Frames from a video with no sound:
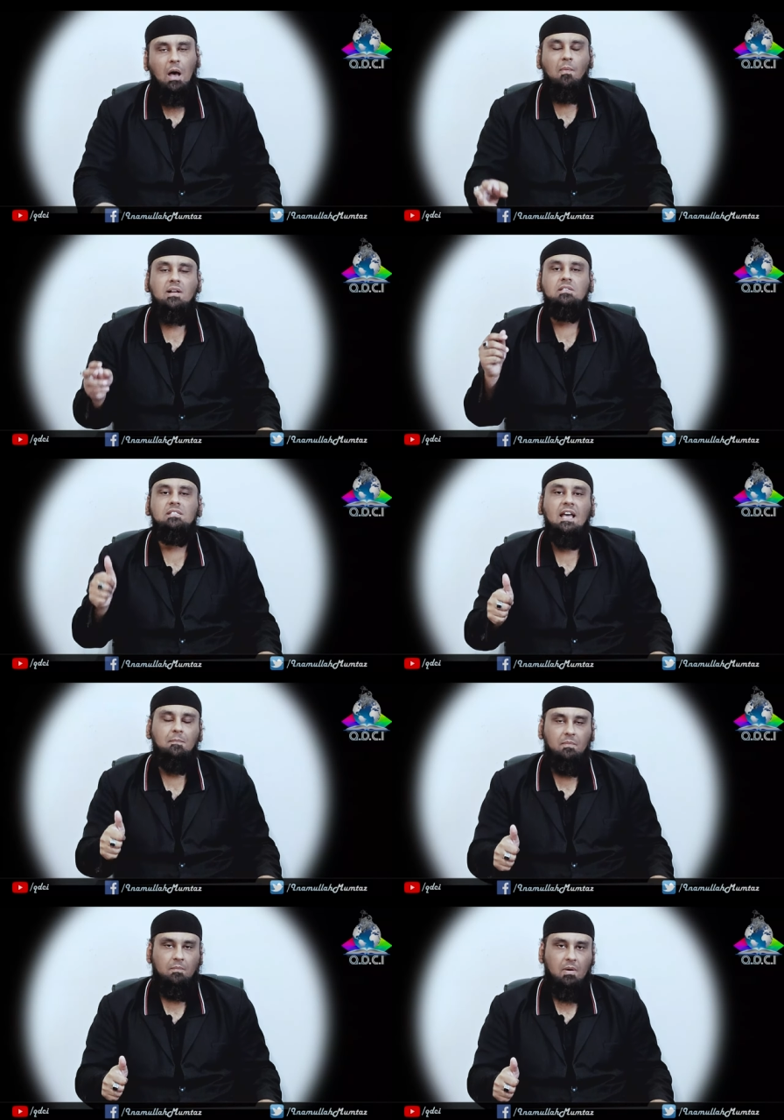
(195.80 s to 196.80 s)
Amongst
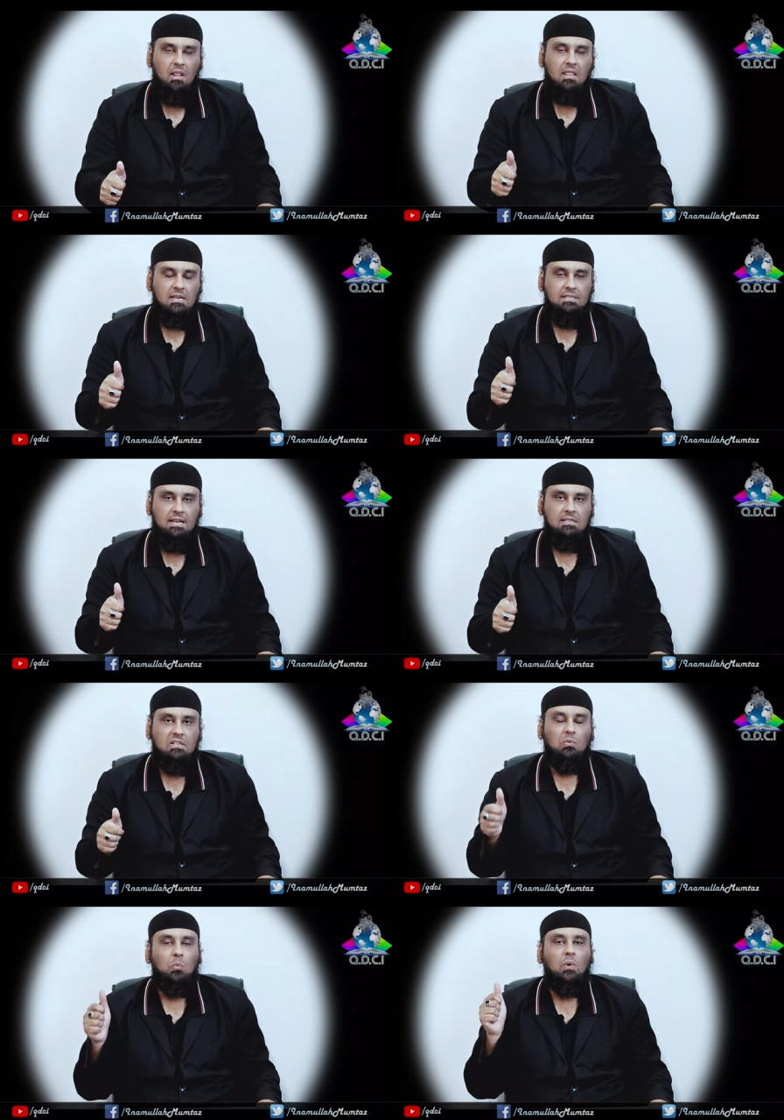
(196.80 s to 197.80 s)
them, Allah says,
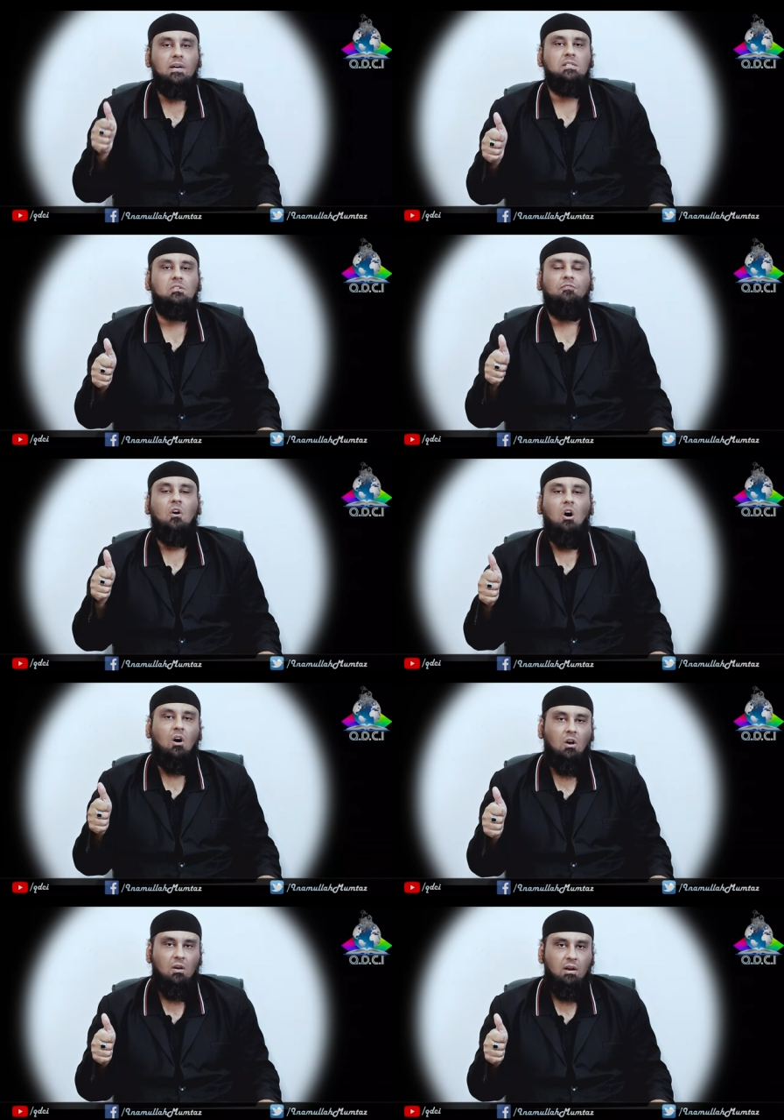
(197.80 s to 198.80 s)
the worst of
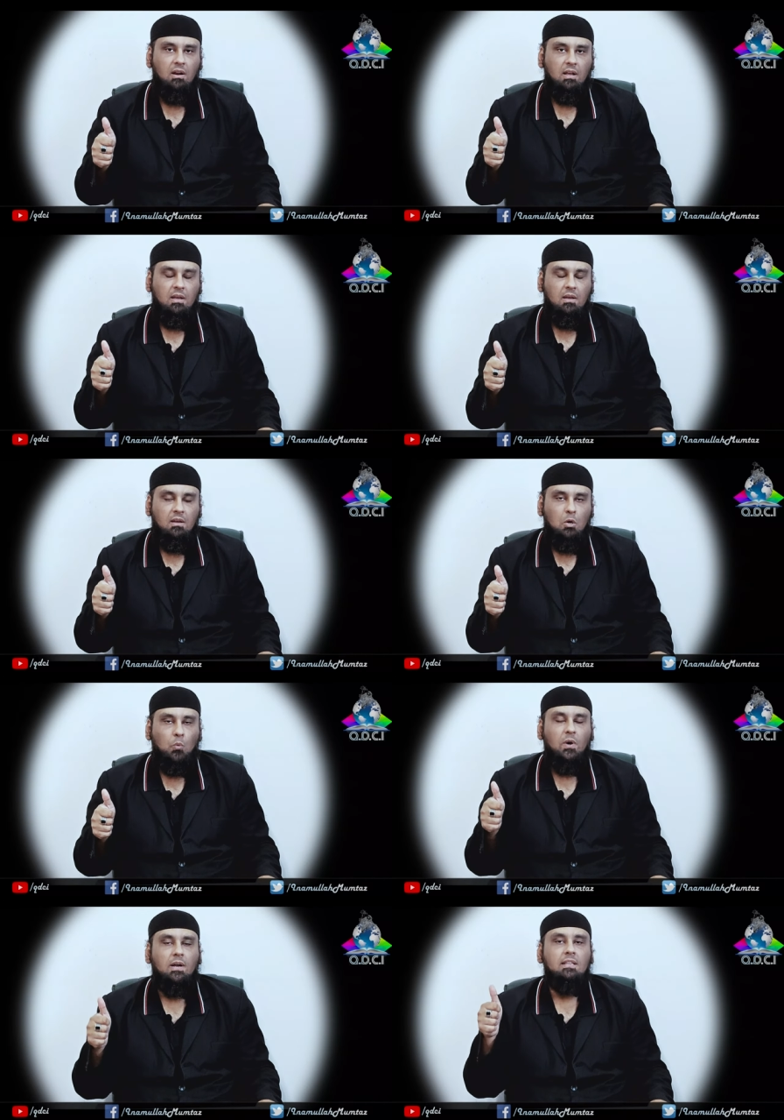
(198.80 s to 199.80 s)
all
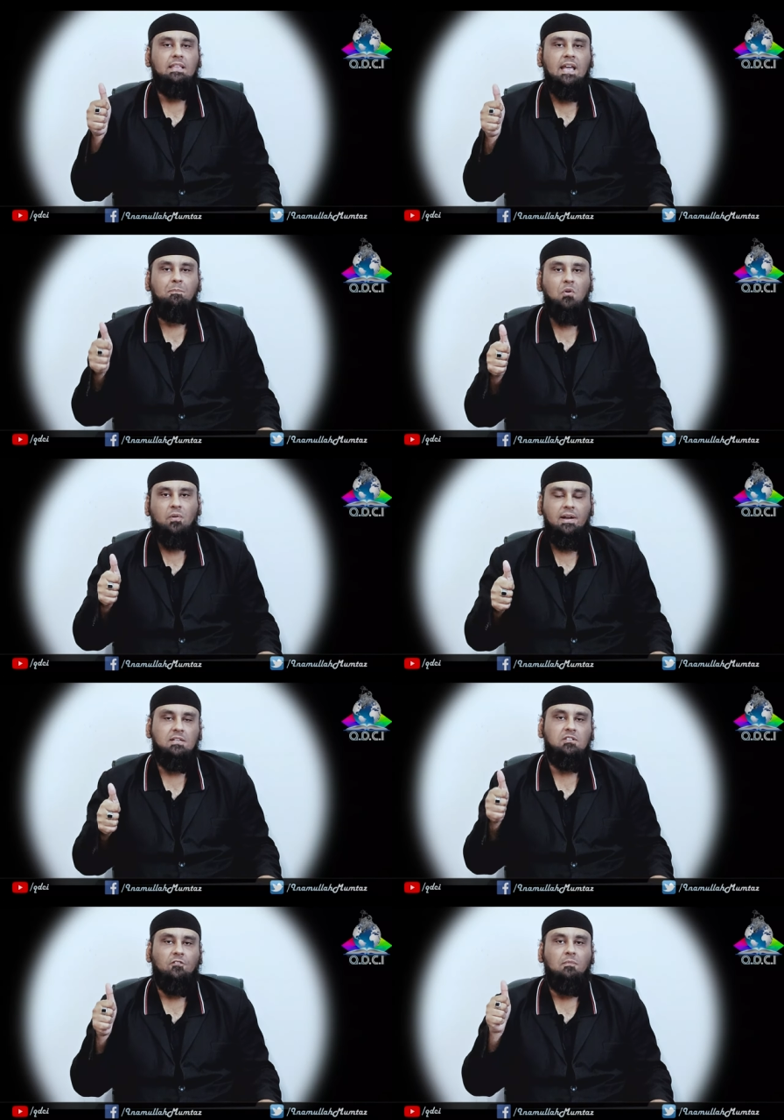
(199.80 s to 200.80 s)
were the
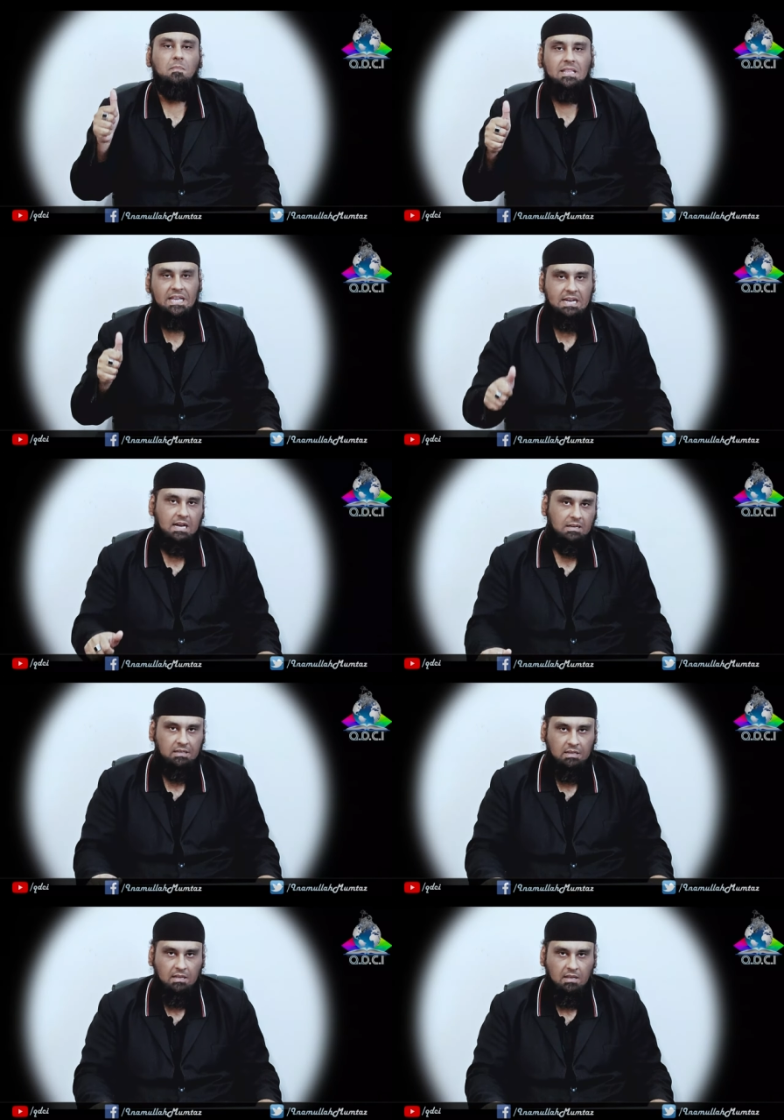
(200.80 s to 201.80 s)
hypocrites of Medina,
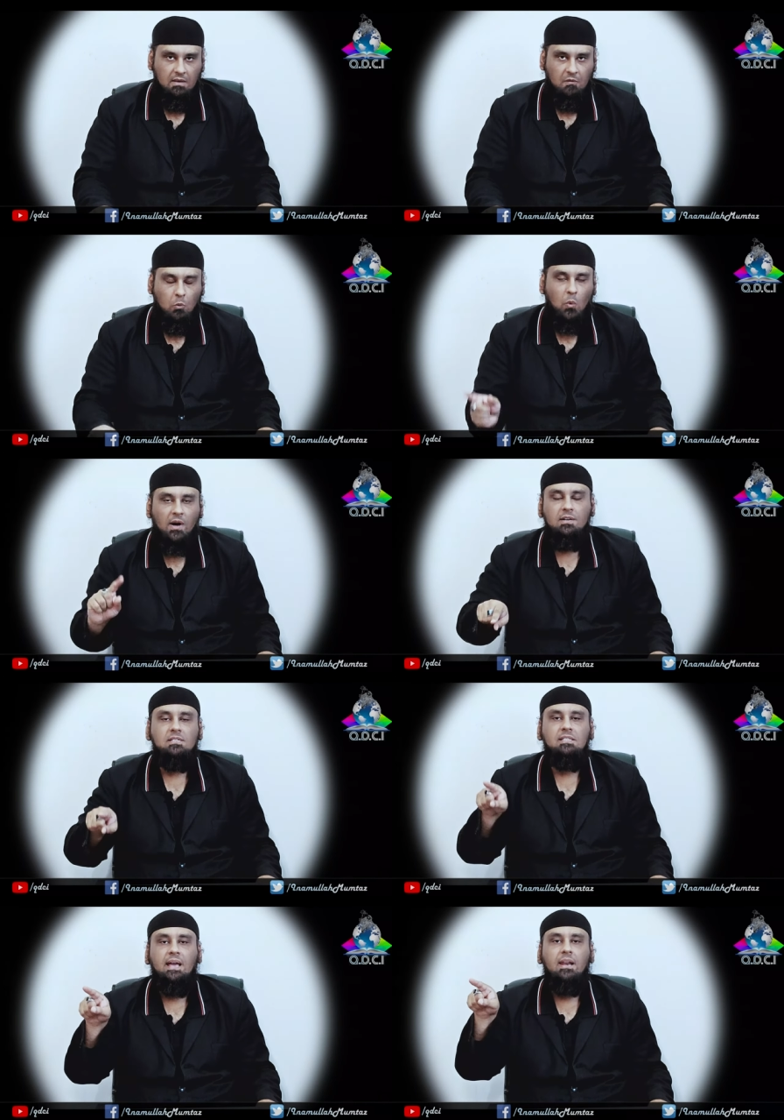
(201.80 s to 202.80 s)

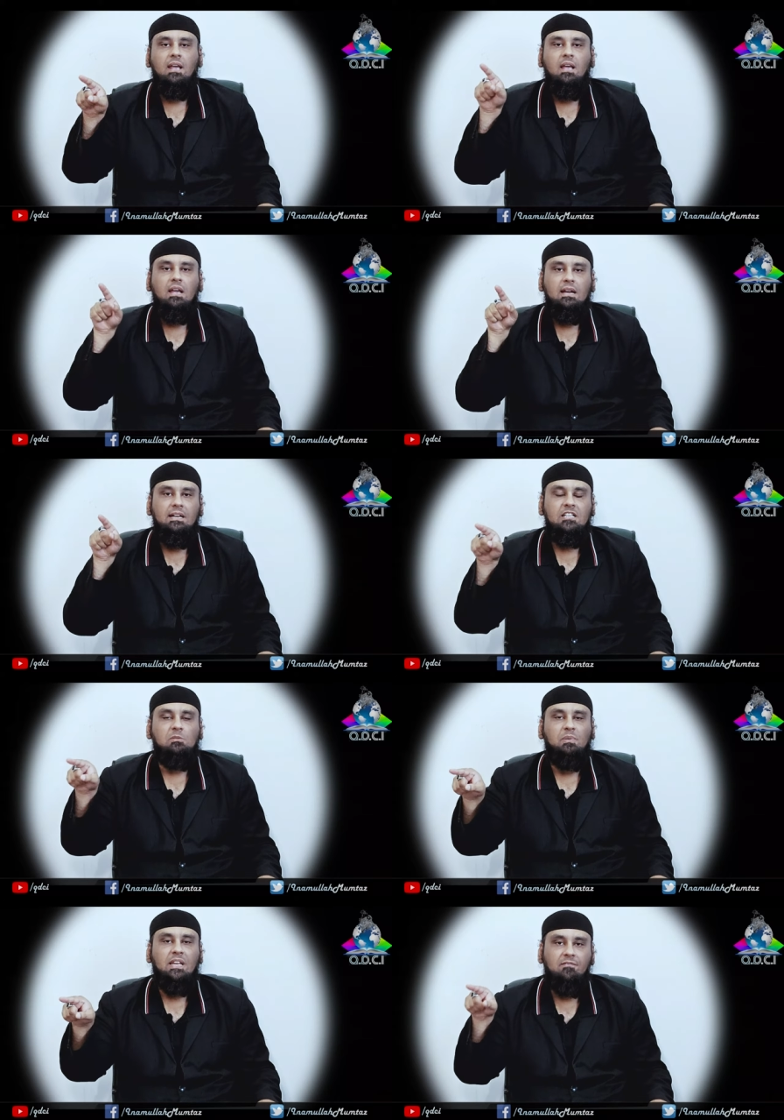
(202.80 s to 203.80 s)
worse than
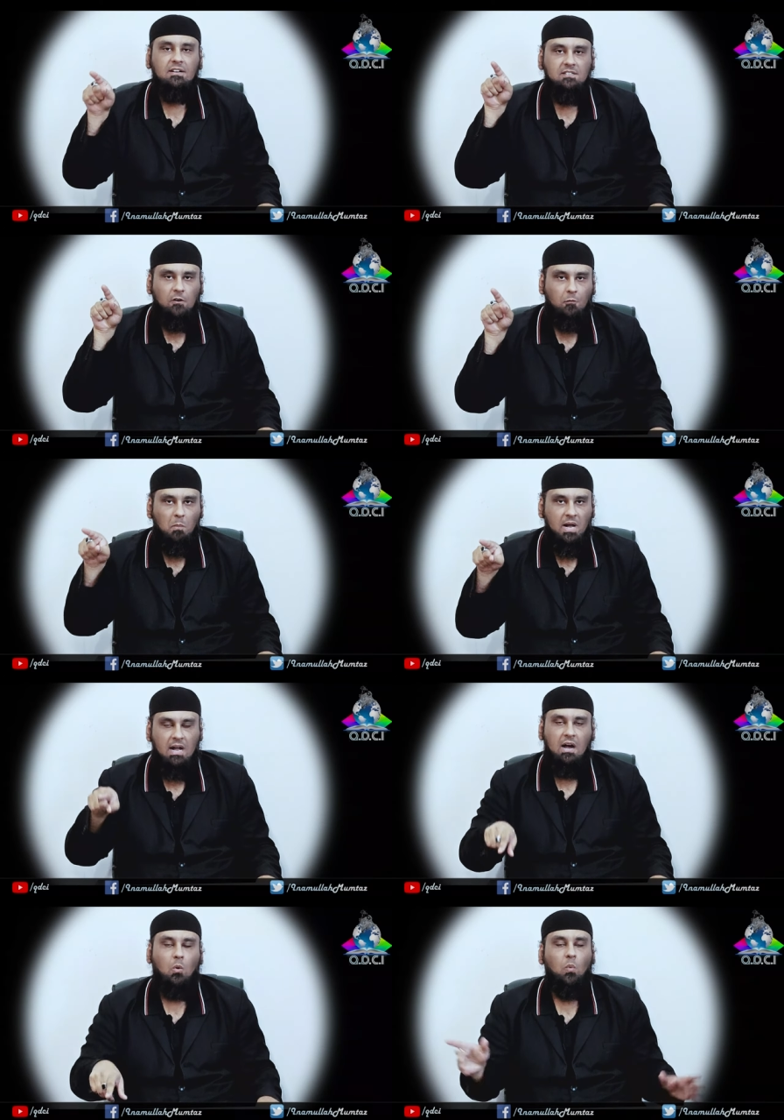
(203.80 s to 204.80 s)
disbelievers of
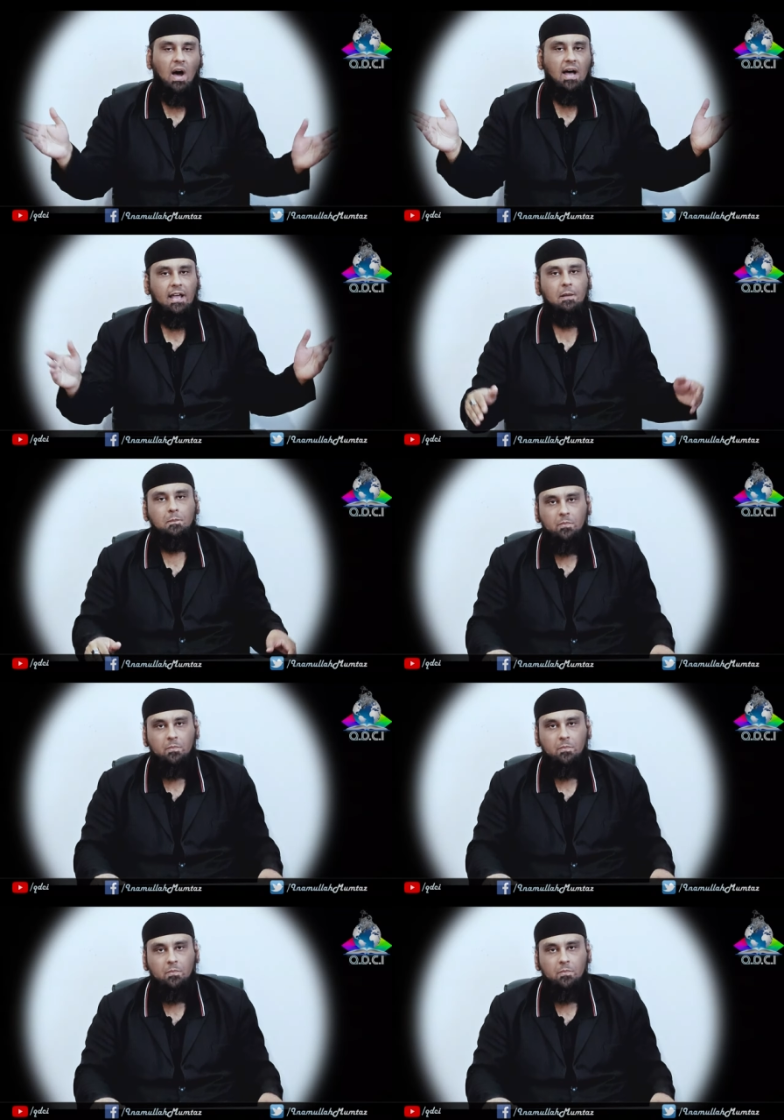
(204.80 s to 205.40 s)
Makkah. Why?